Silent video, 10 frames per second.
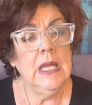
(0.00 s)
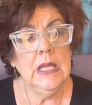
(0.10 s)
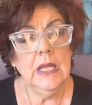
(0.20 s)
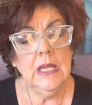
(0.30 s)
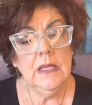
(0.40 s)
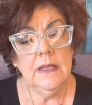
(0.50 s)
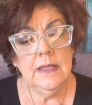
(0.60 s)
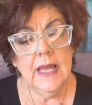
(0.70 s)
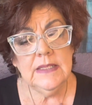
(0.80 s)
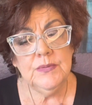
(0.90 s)

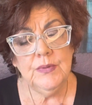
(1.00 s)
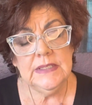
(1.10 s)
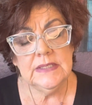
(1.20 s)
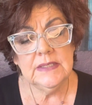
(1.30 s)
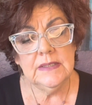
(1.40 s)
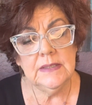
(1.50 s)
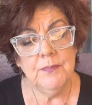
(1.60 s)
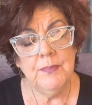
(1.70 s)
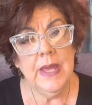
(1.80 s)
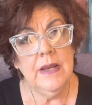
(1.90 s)
the
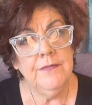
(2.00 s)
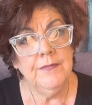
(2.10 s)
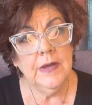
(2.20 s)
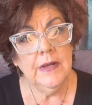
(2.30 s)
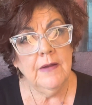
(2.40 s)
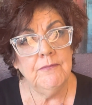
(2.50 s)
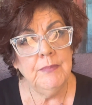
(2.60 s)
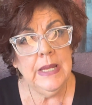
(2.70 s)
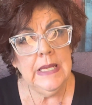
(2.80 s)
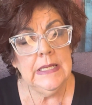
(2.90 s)
benefit of
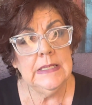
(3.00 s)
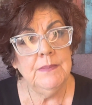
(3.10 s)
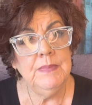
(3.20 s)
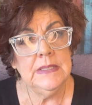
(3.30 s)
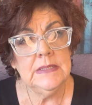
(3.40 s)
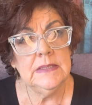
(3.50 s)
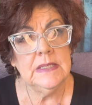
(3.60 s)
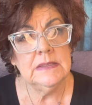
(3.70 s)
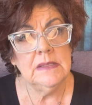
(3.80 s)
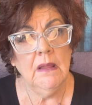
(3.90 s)
being in the business
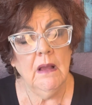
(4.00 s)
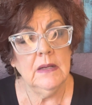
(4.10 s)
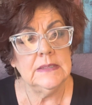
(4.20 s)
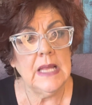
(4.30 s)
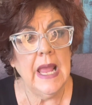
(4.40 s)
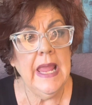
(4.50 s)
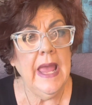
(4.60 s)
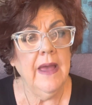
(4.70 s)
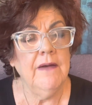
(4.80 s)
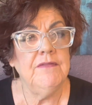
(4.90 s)
as long as I
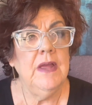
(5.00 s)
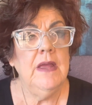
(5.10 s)
have,